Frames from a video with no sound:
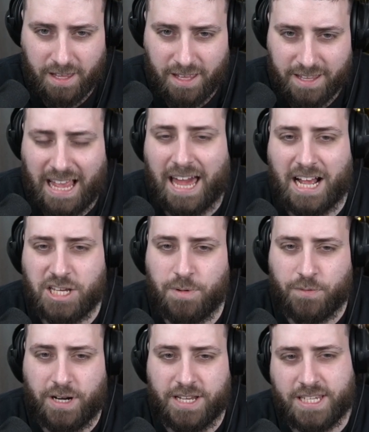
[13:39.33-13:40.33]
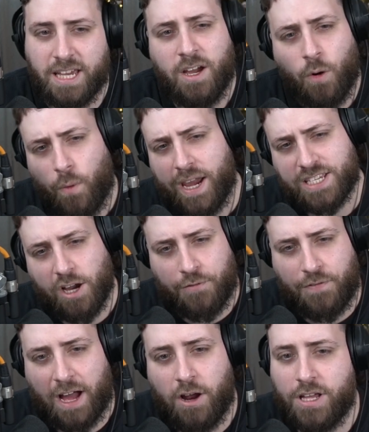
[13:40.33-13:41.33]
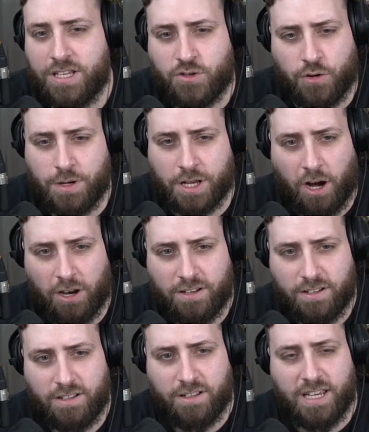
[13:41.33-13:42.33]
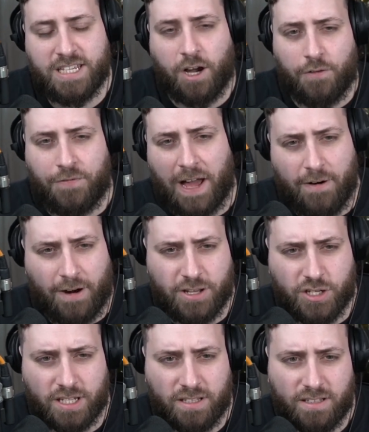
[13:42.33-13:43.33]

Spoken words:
That'd actually be really sick. Wait, he's got Drudagon. He's got Fire Energy.